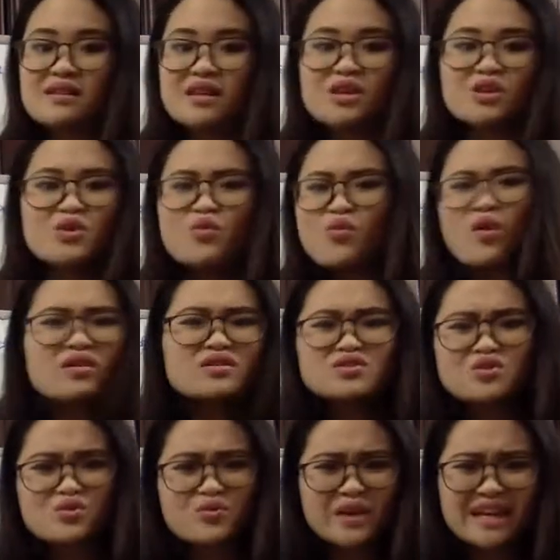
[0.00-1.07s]
you want
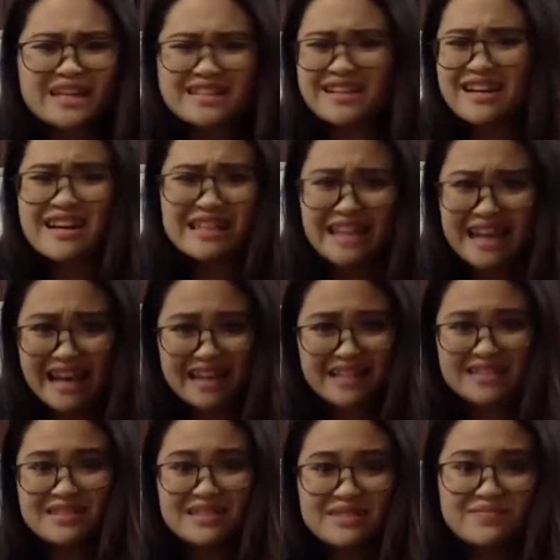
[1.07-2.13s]
to read
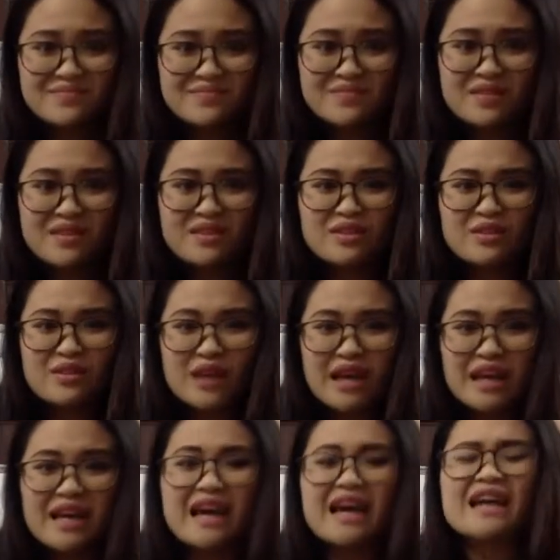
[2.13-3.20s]
again. Okay,
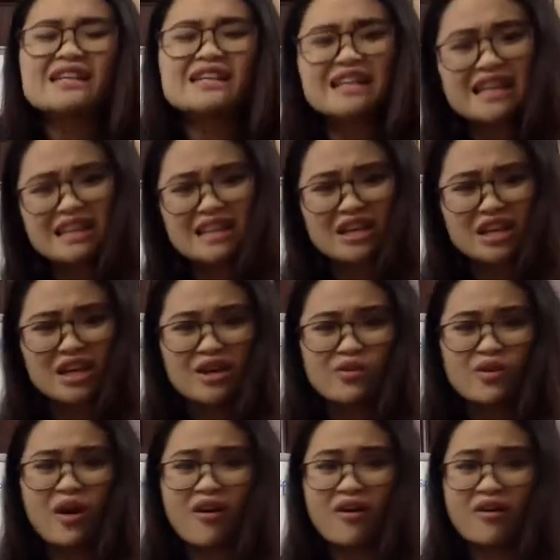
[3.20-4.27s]
and in the cue
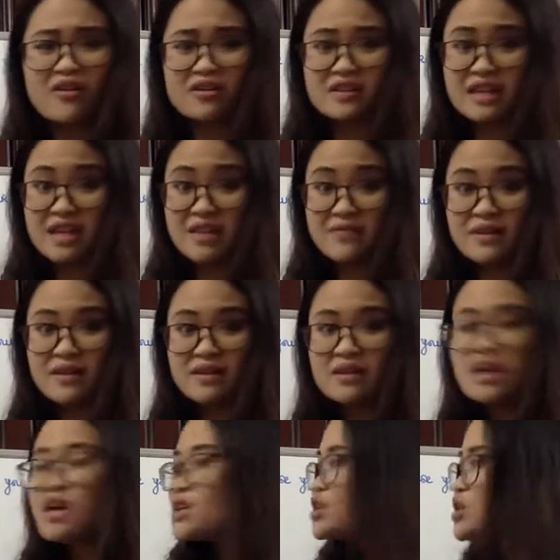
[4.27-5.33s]
card given,
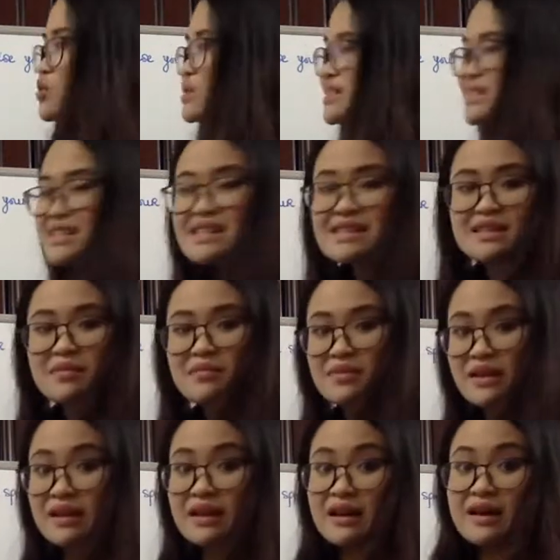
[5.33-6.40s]
you will see
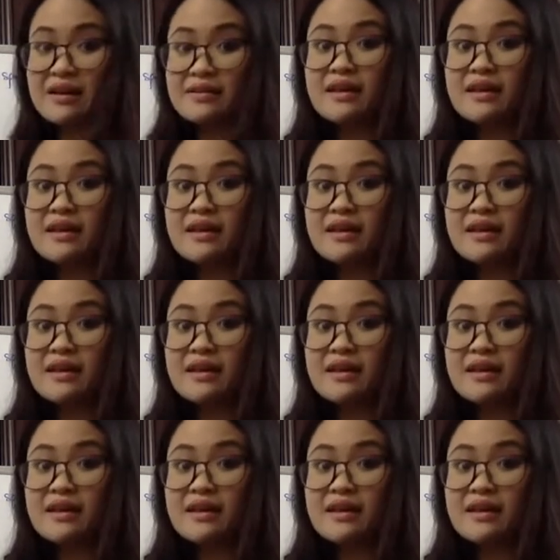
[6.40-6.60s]
something like